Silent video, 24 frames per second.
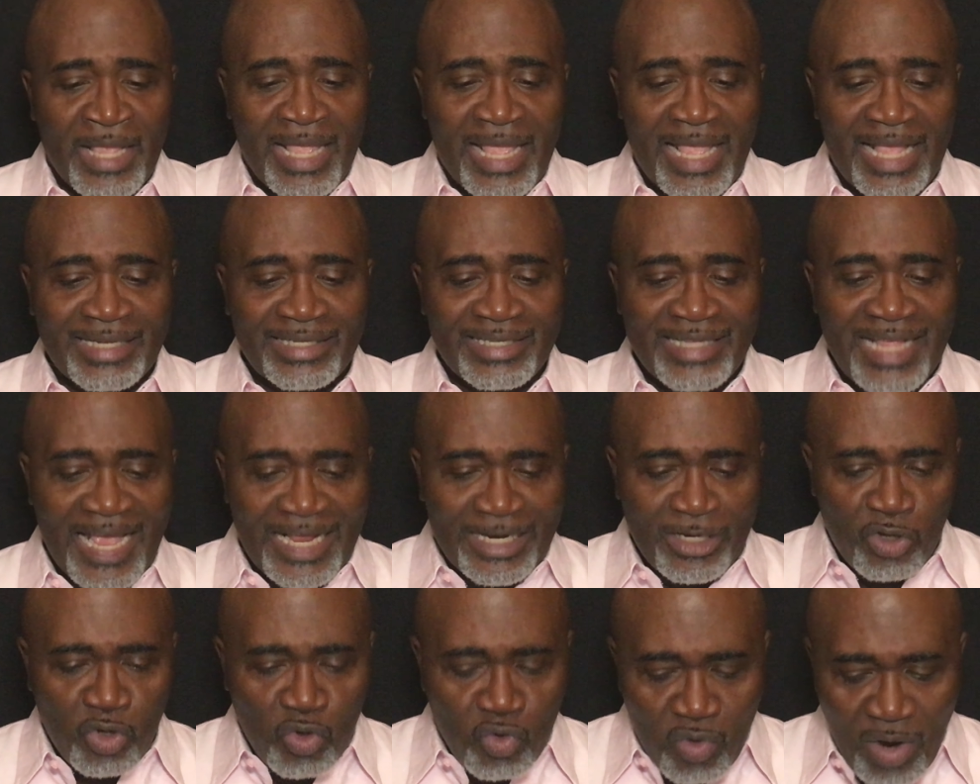is
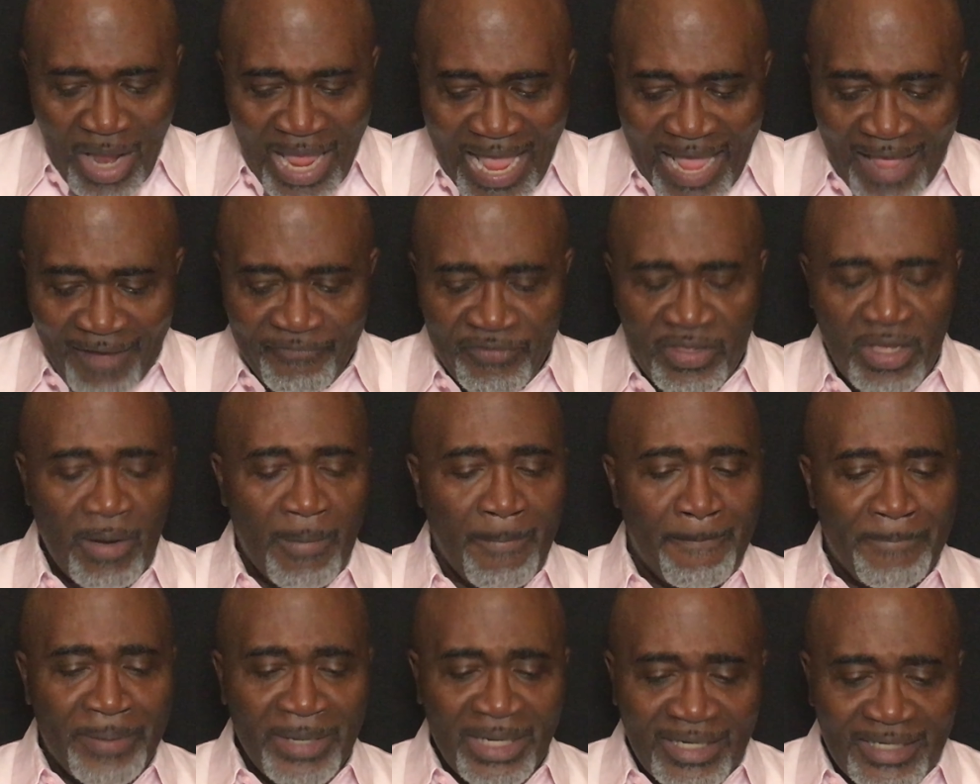that you have the
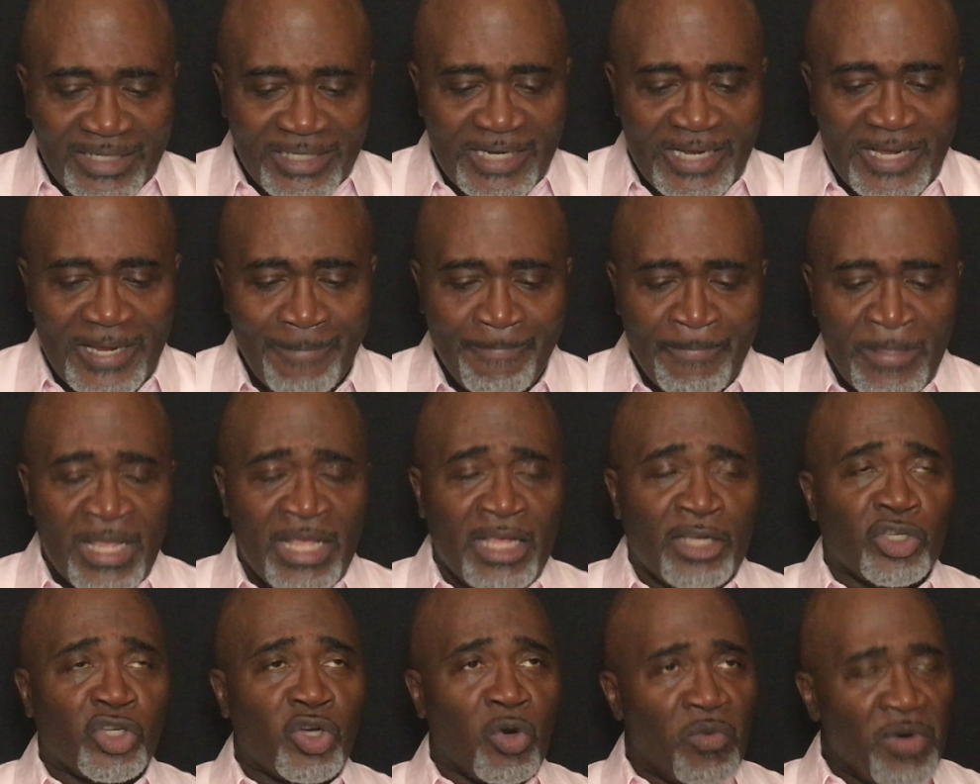ability
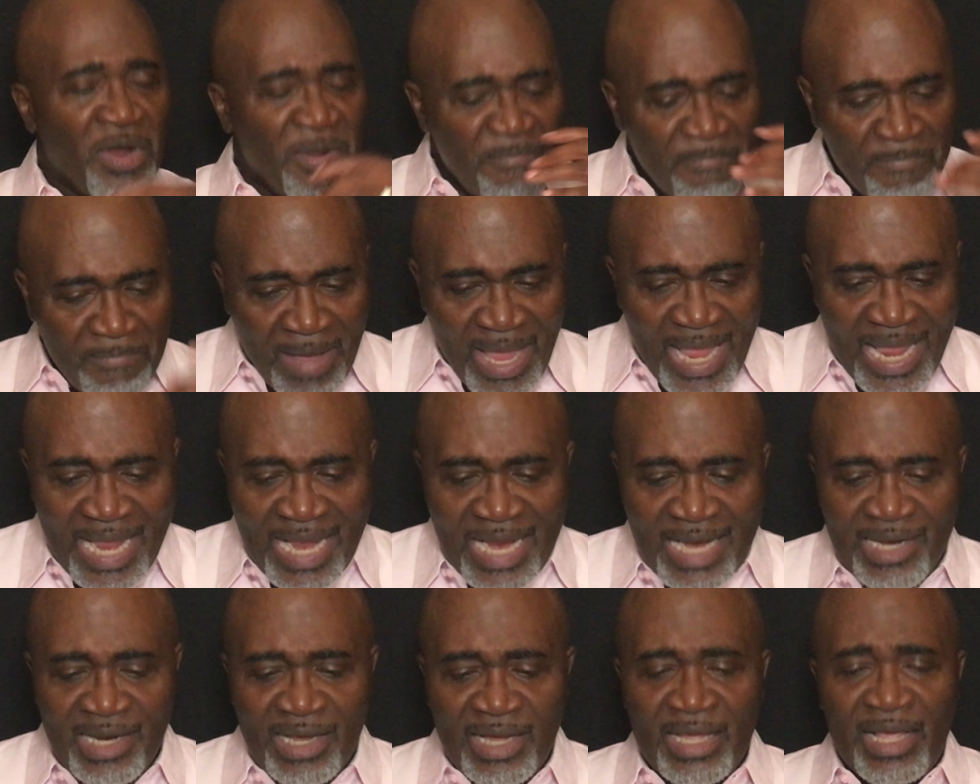to
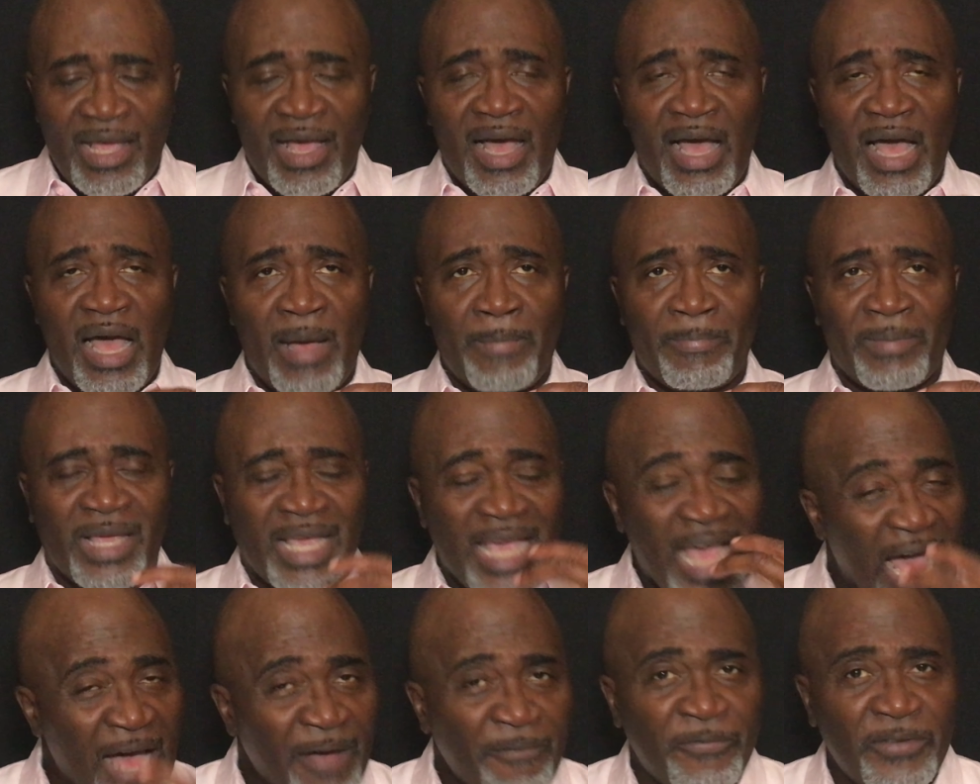remain
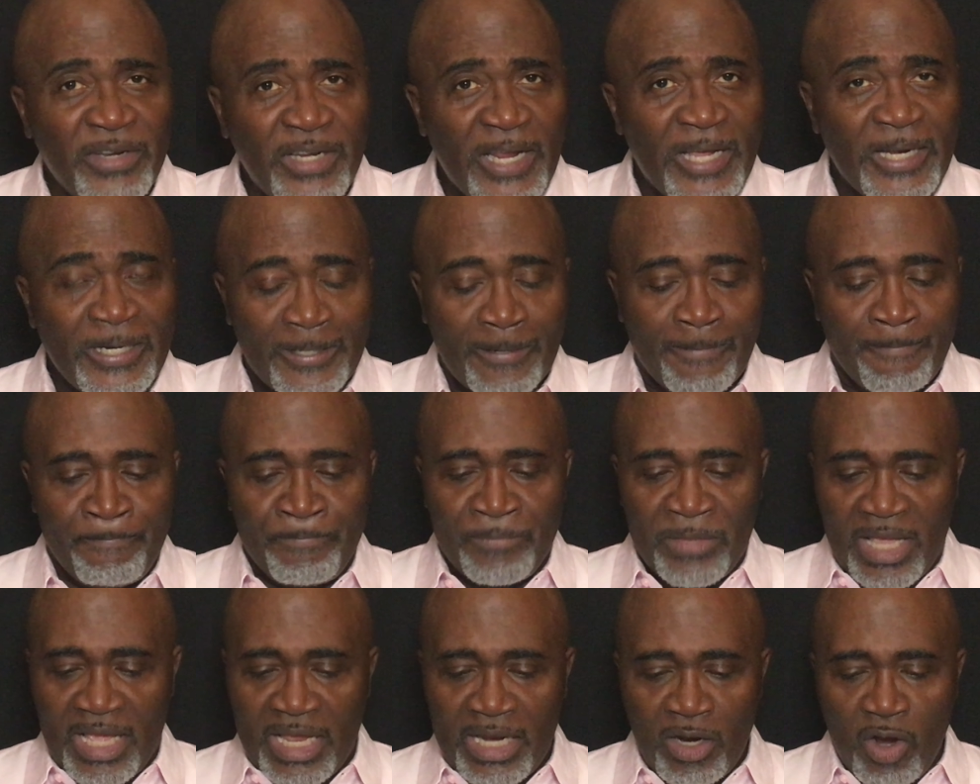confident
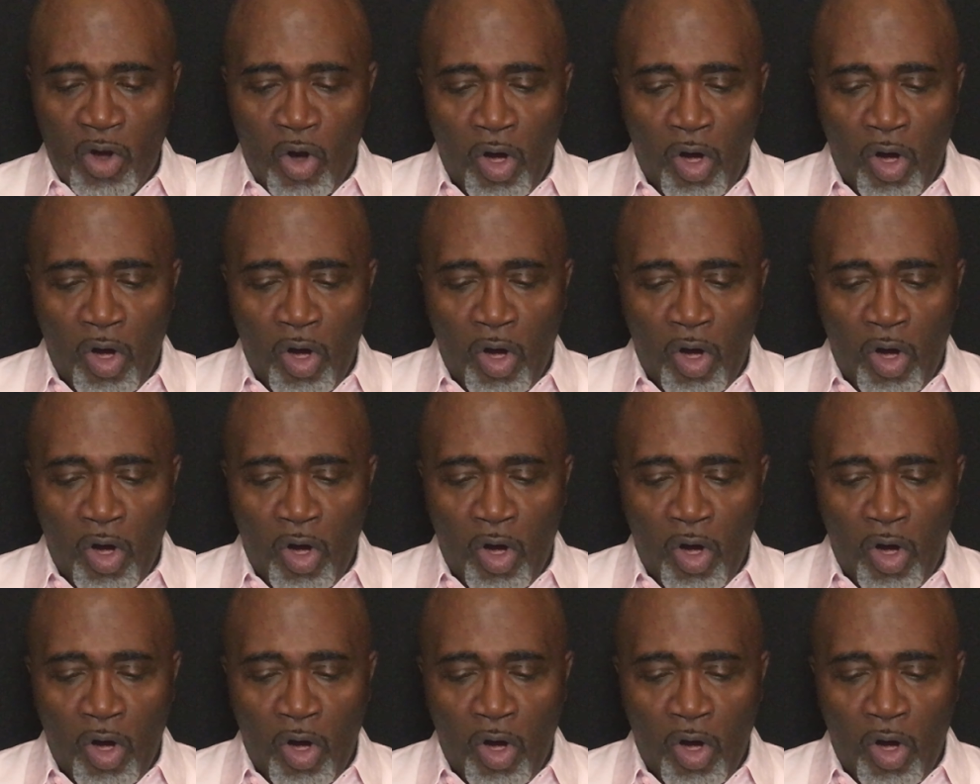in